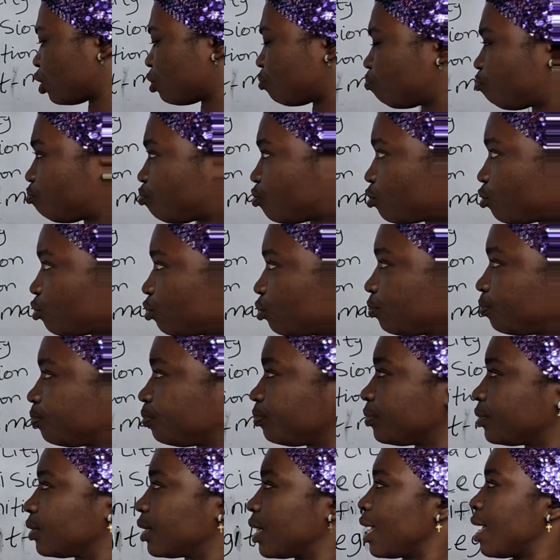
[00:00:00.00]
boo,
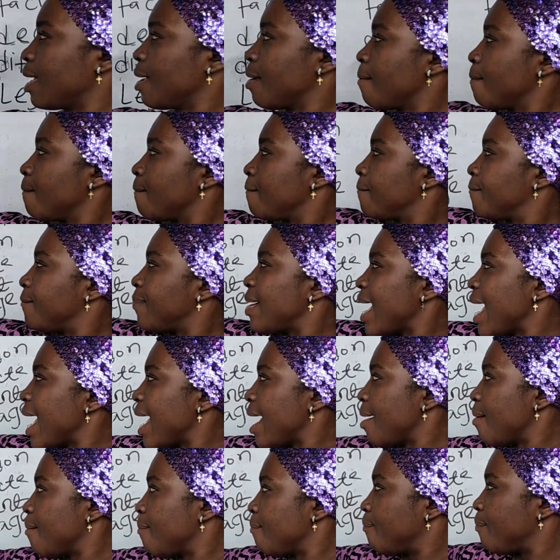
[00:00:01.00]

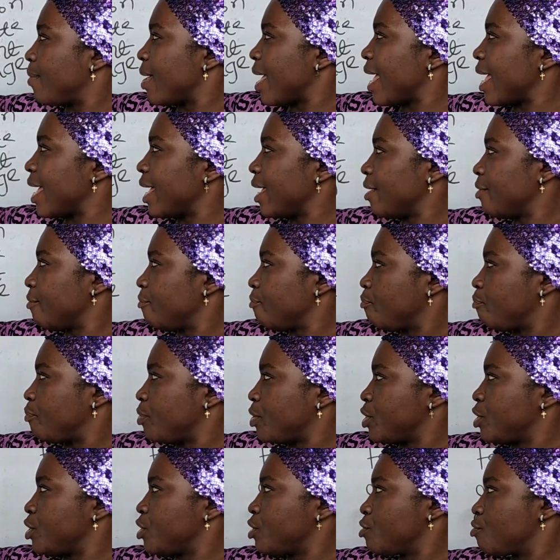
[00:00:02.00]
ba, be,
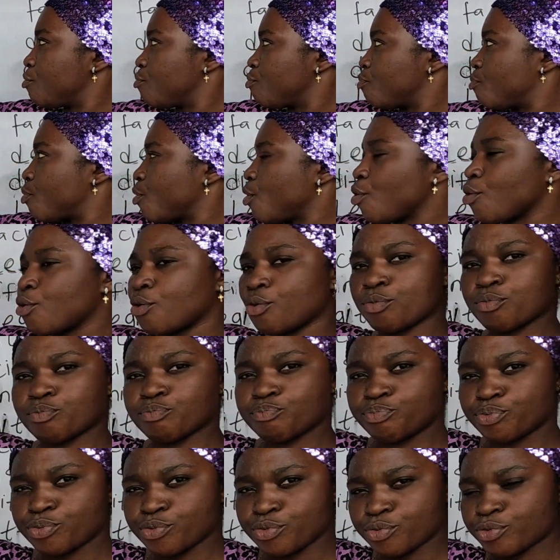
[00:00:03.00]
bi, bo,
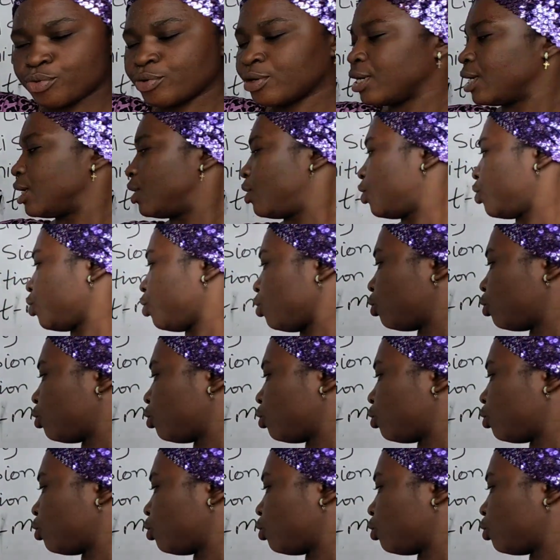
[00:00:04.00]
boo. You